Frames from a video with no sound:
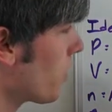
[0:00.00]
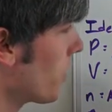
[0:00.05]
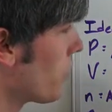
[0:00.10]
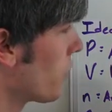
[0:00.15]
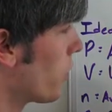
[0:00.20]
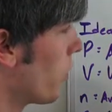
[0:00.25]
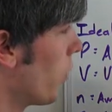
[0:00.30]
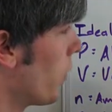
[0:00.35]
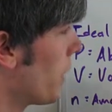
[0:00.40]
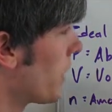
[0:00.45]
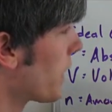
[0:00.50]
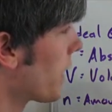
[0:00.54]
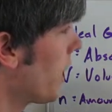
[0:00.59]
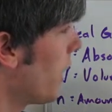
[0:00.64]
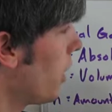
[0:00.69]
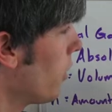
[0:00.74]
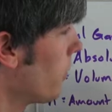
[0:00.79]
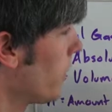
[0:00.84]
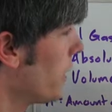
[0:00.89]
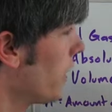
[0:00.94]
So in
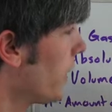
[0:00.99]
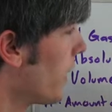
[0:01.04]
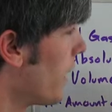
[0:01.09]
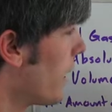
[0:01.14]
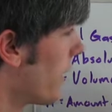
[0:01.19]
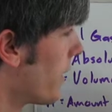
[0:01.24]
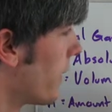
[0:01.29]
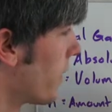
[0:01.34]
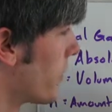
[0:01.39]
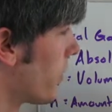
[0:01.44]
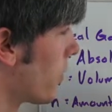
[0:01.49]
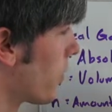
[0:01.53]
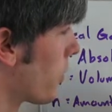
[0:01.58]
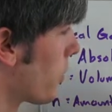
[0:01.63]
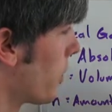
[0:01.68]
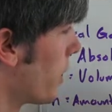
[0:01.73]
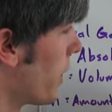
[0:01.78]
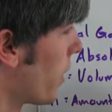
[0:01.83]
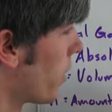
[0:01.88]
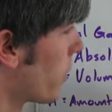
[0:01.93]
Kelvin, this is
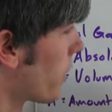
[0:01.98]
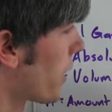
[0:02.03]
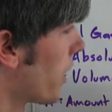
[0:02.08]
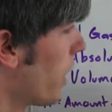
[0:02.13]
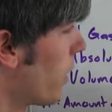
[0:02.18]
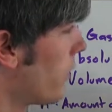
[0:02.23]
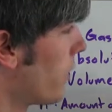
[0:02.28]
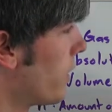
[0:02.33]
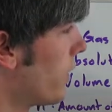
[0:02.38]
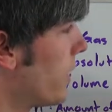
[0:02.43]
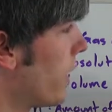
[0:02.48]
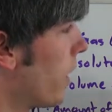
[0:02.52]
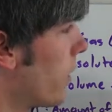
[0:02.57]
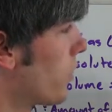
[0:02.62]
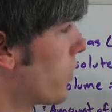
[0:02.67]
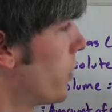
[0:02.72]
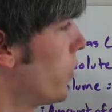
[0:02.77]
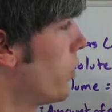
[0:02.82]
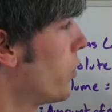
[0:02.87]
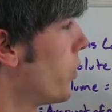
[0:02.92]
300 Kelvin
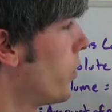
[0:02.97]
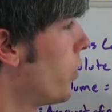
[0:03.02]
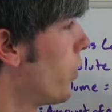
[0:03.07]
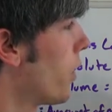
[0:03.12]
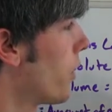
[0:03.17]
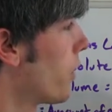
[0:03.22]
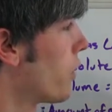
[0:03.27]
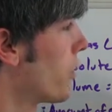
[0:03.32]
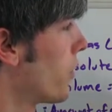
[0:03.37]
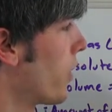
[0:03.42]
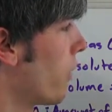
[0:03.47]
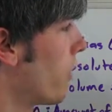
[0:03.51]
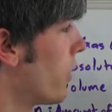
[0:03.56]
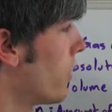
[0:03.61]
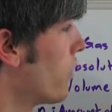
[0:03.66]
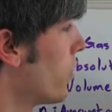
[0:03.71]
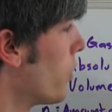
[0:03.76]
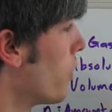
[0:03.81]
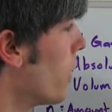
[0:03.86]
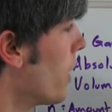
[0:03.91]
down to
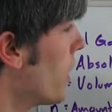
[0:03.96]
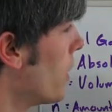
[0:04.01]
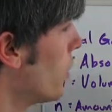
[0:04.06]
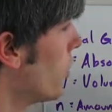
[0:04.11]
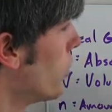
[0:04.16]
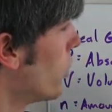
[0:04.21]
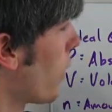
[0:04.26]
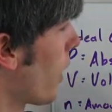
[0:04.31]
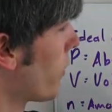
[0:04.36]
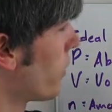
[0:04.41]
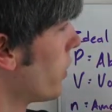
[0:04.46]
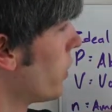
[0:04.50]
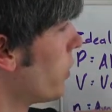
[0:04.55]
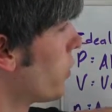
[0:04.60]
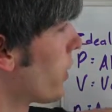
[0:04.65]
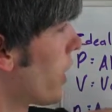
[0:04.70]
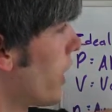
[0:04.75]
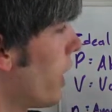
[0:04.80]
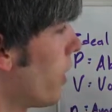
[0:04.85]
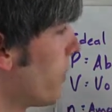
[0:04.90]
272. You do have to
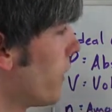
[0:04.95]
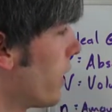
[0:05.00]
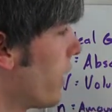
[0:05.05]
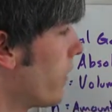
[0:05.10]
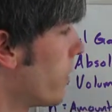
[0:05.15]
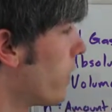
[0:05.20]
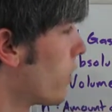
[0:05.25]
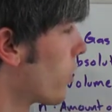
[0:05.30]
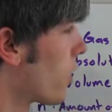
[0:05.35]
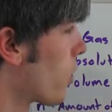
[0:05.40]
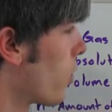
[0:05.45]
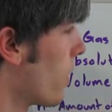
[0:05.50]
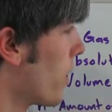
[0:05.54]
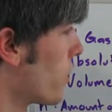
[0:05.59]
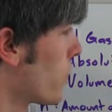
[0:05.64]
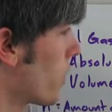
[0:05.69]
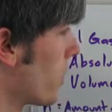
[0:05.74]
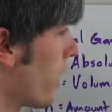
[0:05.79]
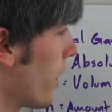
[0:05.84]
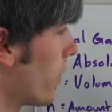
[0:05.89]
use Kelvin in this
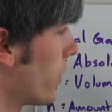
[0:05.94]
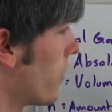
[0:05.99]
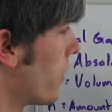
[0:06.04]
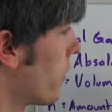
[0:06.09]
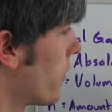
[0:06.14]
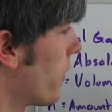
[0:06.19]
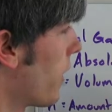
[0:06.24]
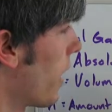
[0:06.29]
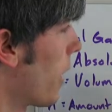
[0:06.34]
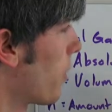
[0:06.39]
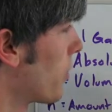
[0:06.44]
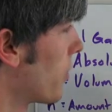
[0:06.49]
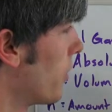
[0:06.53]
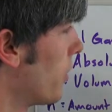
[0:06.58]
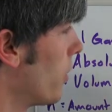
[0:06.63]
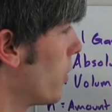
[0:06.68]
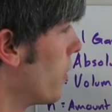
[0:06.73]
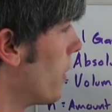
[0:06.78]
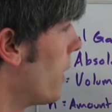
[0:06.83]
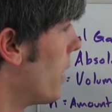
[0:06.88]
equation as it's the
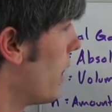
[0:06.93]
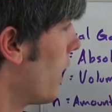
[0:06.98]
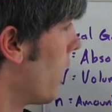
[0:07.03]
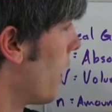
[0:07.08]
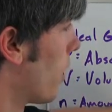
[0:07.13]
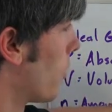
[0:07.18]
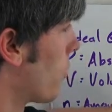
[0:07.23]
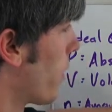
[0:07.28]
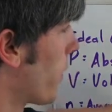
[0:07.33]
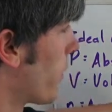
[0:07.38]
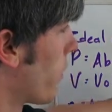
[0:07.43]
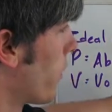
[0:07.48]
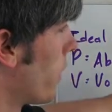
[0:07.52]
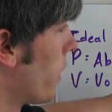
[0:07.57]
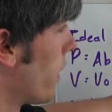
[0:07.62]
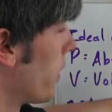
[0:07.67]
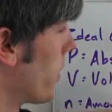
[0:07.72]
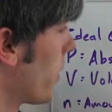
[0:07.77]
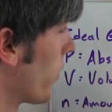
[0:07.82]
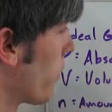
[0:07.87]
absolute rather
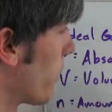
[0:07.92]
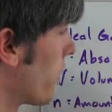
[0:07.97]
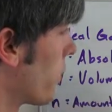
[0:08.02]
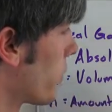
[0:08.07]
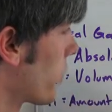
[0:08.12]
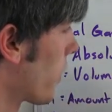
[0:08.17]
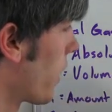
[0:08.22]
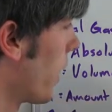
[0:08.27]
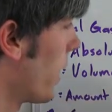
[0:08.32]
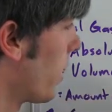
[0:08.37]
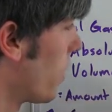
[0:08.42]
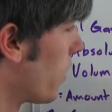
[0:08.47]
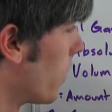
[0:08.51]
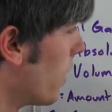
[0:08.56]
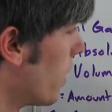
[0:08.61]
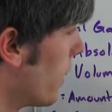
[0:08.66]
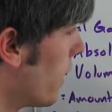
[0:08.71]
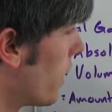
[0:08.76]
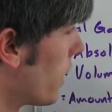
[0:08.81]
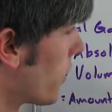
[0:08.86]
than a different scale.
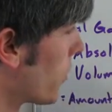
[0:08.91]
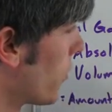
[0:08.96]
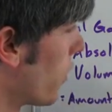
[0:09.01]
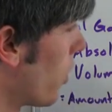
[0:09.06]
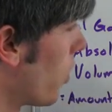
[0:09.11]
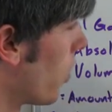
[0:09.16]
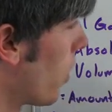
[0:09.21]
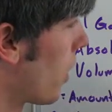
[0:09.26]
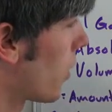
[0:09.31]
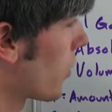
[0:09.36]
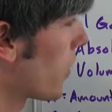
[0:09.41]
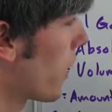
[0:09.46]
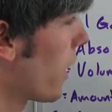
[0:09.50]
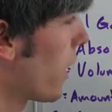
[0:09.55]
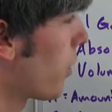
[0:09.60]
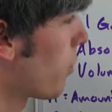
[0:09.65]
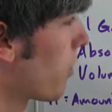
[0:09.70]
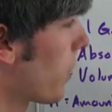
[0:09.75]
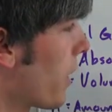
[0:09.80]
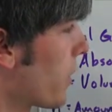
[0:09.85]
So our
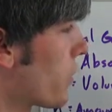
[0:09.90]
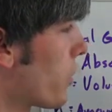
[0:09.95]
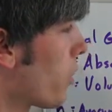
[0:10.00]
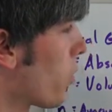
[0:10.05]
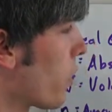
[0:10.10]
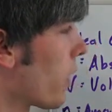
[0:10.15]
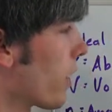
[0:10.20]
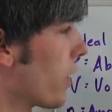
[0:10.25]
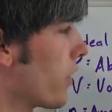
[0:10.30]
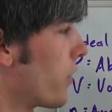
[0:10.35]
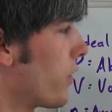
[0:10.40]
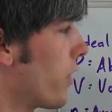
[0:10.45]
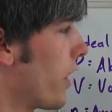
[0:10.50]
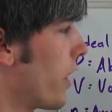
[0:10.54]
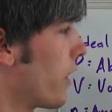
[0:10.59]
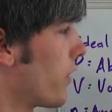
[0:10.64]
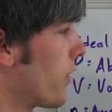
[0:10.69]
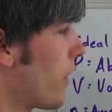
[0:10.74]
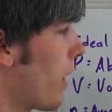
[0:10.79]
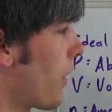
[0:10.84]
tire pressure, we're going to
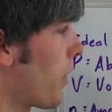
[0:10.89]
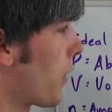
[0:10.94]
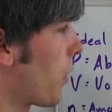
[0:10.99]
say it's at